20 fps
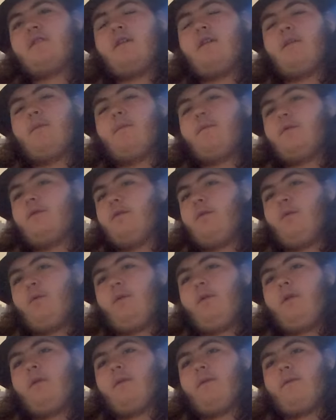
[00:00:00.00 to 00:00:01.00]
Um, two
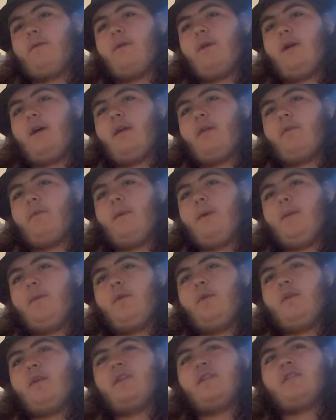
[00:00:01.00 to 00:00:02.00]
of what I
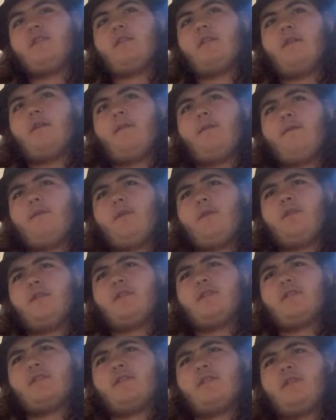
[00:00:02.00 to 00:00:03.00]
remember is uh
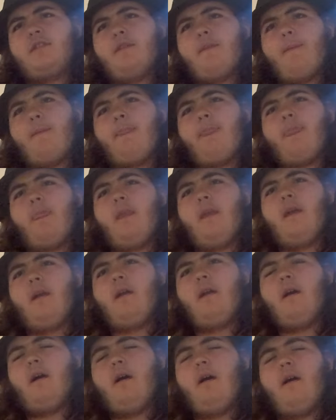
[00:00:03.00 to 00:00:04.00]
first,
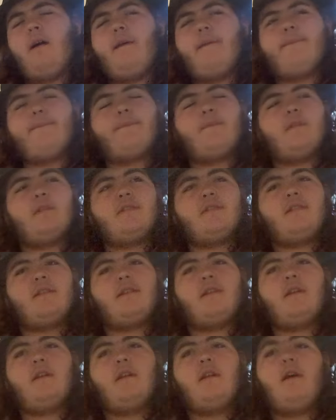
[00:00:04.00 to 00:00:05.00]
um, was it
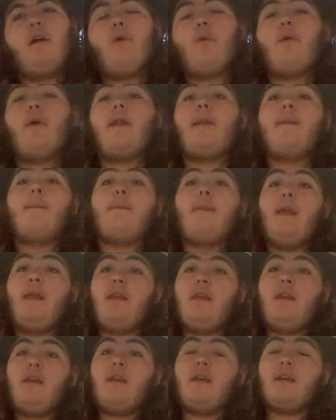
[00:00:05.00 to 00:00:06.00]
when
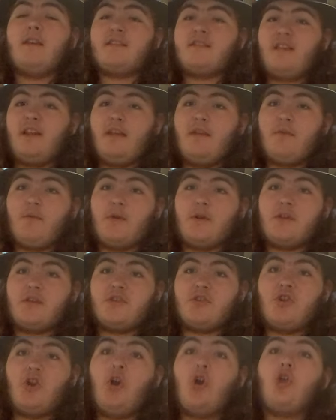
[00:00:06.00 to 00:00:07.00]
making a
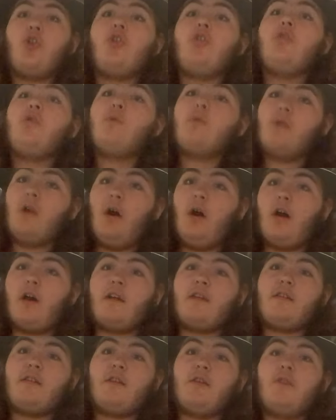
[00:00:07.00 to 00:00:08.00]
sandwich, do
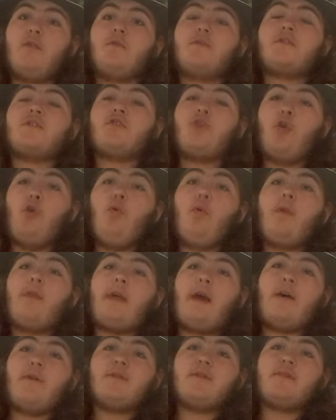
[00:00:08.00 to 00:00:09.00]
not use two
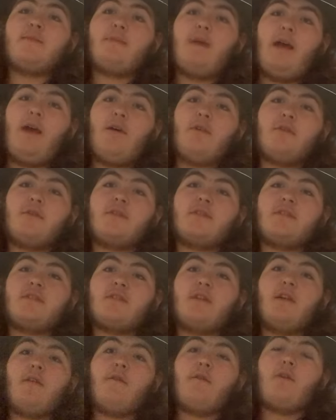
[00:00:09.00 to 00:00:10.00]
thousand
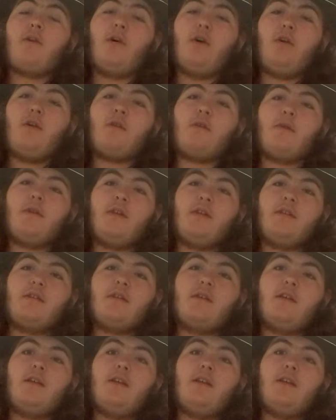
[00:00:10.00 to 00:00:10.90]
pounds of concrete.